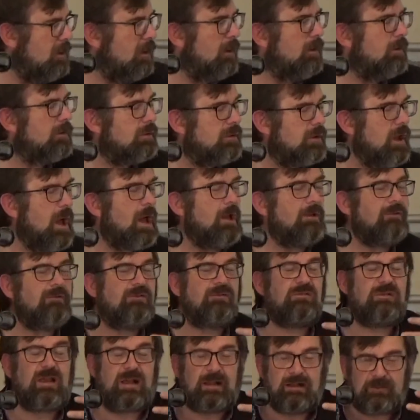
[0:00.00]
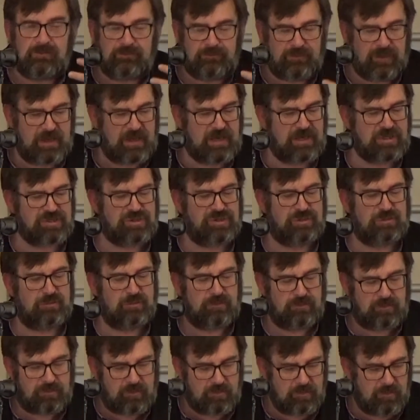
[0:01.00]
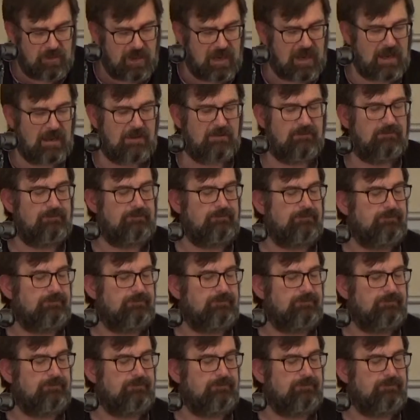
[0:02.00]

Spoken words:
know God's salvation through him.